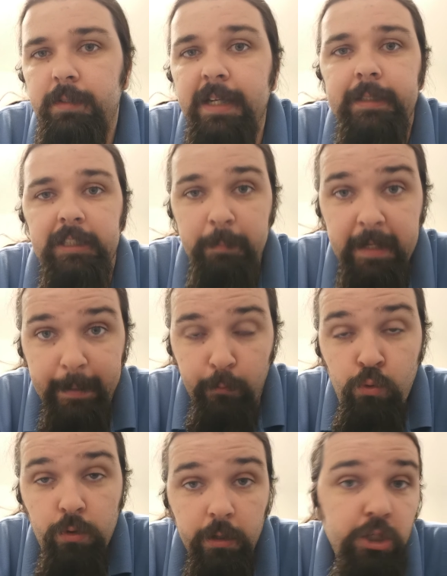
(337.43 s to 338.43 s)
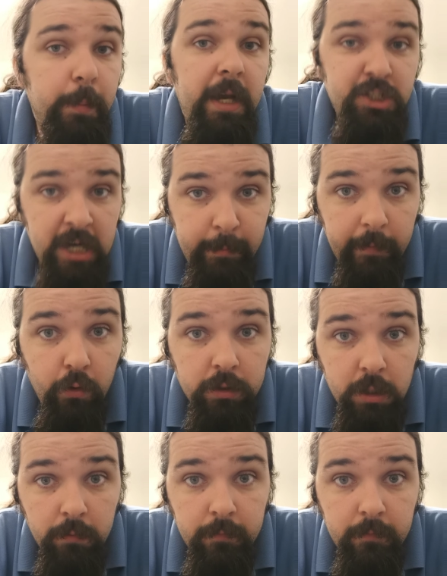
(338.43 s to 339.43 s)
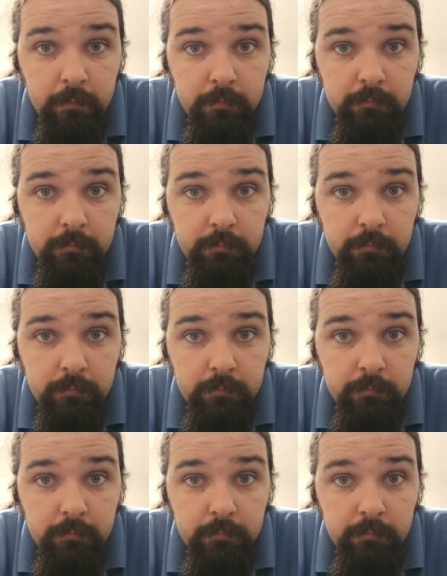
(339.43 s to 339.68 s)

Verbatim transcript: That's despicable. You should be ashamed of yourself.